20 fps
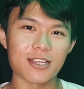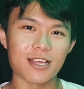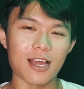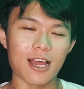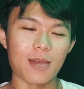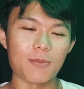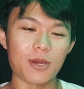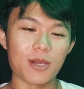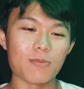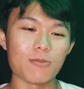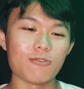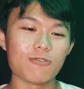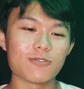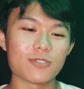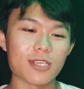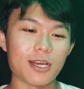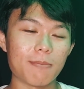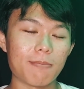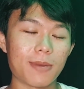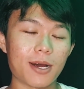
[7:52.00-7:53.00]
I might move
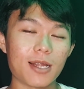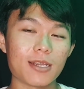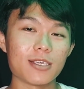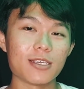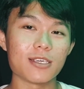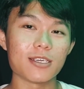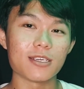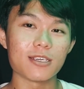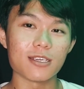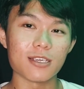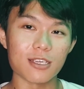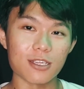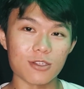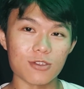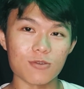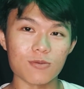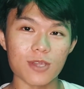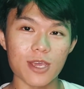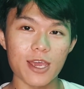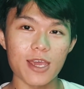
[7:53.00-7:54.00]
some money
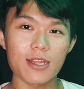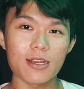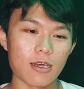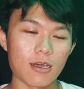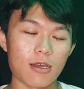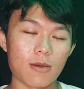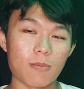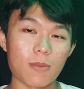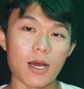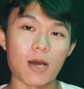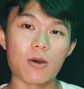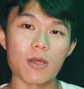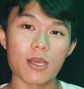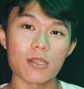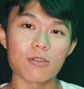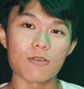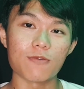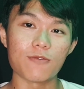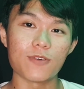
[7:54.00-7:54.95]
into that, but I would like to